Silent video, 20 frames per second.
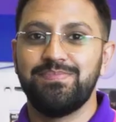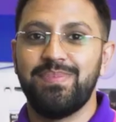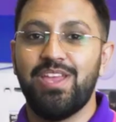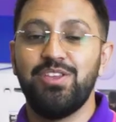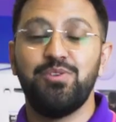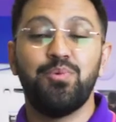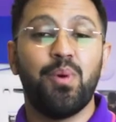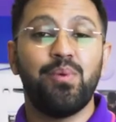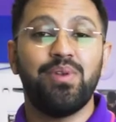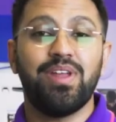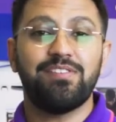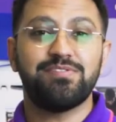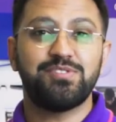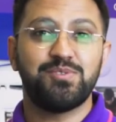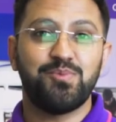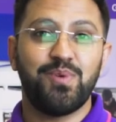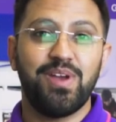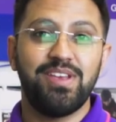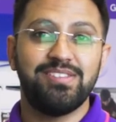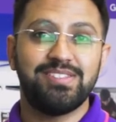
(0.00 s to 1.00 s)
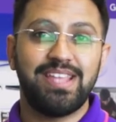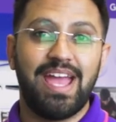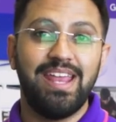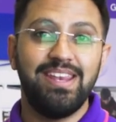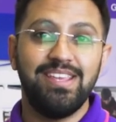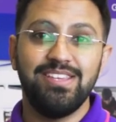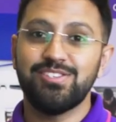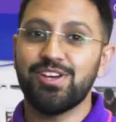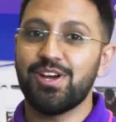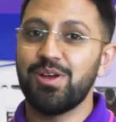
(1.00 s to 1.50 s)
You won't have to waste
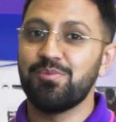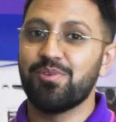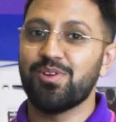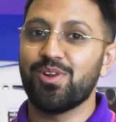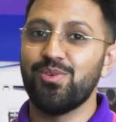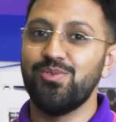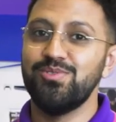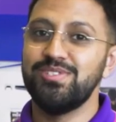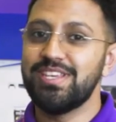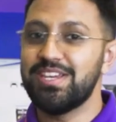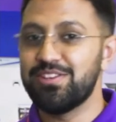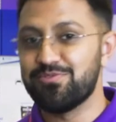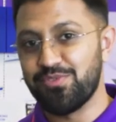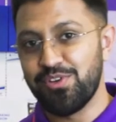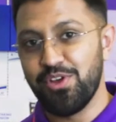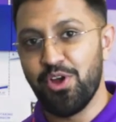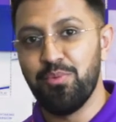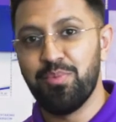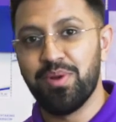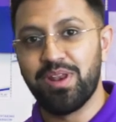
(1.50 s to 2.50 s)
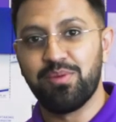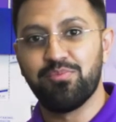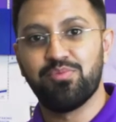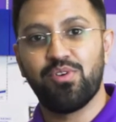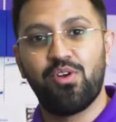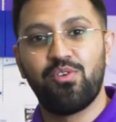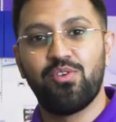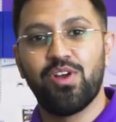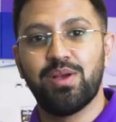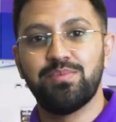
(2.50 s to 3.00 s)
any time closing and reopening
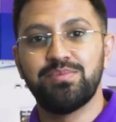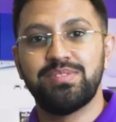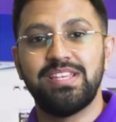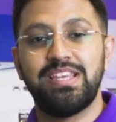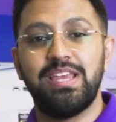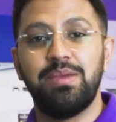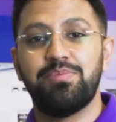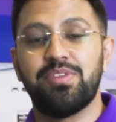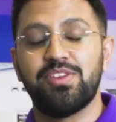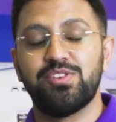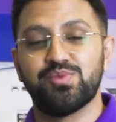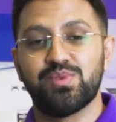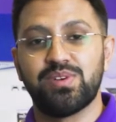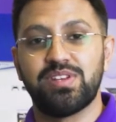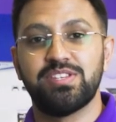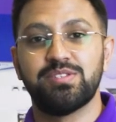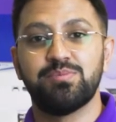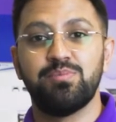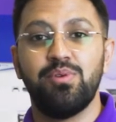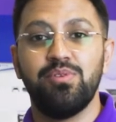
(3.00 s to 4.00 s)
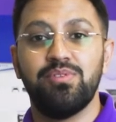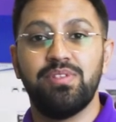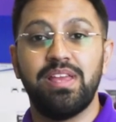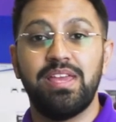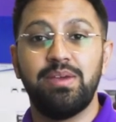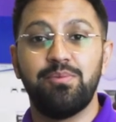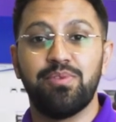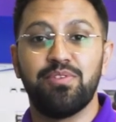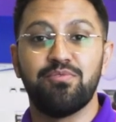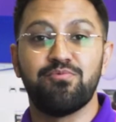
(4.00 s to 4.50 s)
programs to keep things running
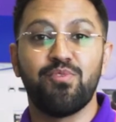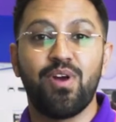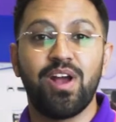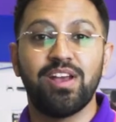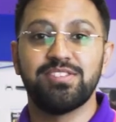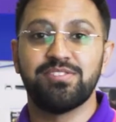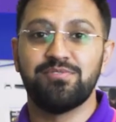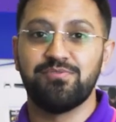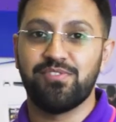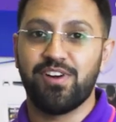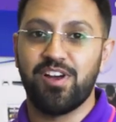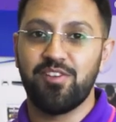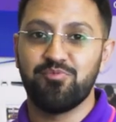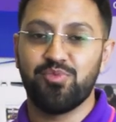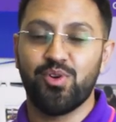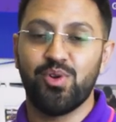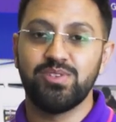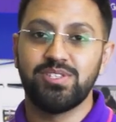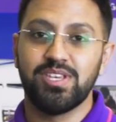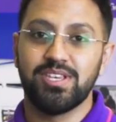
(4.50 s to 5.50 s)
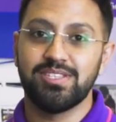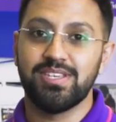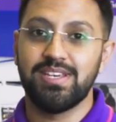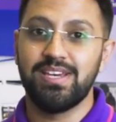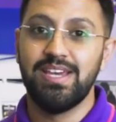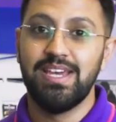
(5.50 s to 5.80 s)
smoothly with a Ryzen 5 processor,